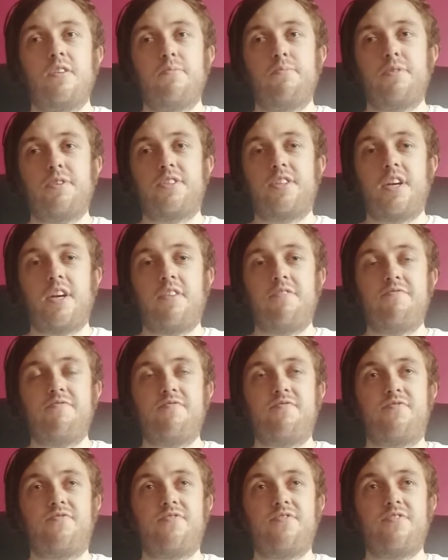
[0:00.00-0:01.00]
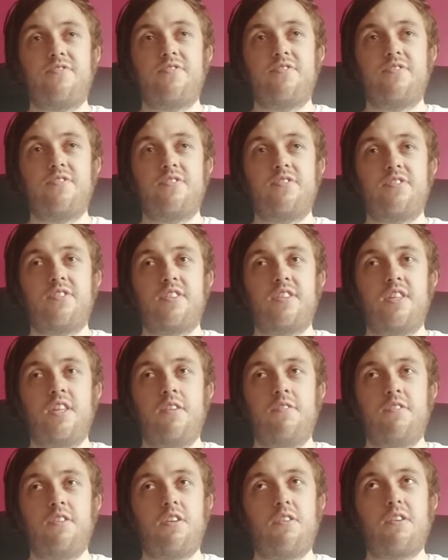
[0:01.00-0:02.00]
But
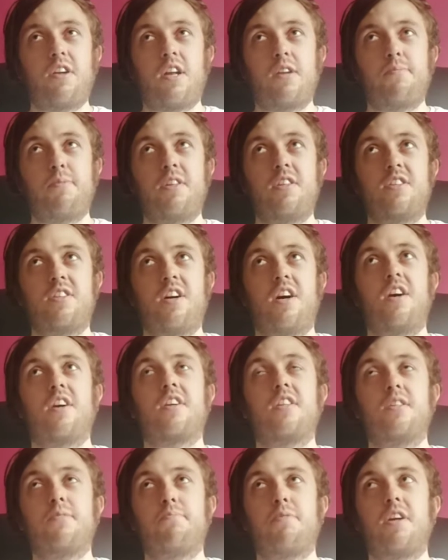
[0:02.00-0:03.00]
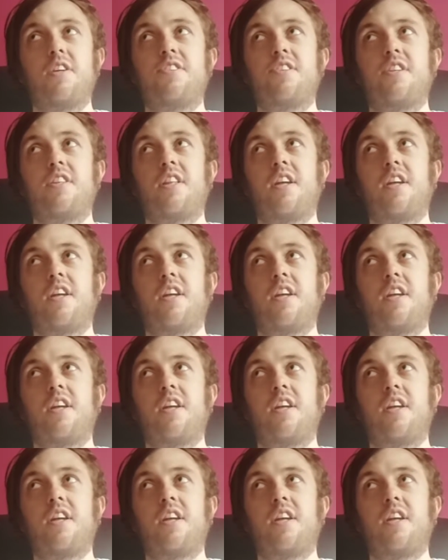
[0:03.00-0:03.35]
even though kind of being dark and depressing,